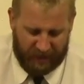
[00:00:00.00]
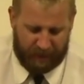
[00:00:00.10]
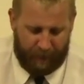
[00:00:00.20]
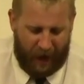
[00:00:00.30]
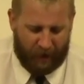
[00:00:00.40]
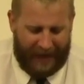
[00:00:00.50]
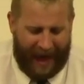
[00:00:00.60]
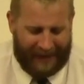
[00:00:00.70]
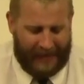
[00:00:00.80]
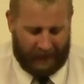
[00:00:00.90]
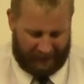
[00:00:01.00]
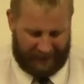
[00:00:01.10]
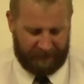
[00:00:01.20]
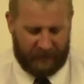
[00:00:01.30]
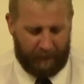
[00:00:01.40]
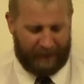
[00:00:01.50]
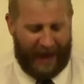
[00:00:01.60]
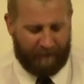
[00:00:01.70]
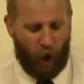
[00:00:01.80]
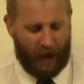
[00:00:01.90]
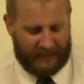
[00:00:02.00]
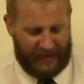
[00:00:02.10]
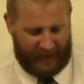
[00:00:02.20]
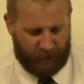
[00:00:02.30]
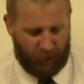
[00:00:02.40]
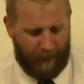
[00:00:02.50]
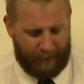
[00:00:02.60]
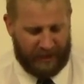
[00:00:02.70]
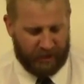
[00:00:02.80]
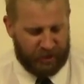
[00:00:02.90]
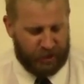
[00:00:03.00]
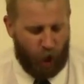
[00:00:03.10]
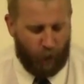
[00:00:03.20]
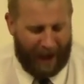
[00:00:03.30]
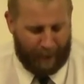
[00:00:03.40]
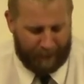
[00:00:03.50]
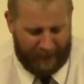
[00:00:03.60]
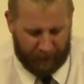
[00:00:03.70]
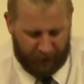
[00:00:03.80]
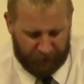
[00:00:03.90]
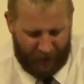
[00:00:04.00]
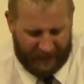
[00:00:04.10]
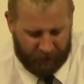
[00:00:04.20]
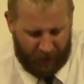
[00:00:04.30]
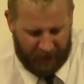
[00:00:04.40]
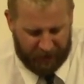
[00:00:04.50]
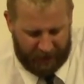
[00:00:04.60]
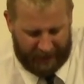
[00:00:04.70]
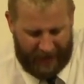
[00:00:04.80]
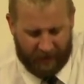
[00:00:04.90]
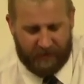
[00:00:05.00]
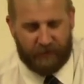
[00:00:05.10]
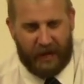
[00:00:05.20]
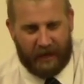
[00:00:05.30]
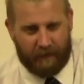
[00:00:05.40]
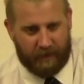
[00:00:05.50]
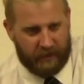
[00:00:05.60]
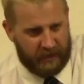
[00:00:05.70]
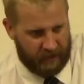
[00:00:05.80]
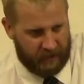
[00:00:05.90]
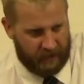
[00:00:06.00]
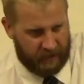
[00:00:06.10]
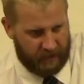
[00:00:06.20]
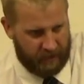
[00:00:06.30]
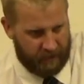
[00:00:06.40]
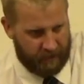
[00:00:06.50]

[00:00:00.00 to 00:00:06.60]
spare not, lift up thy voice like a trumpet, and show my people their transgression in the house of Jacob their sins.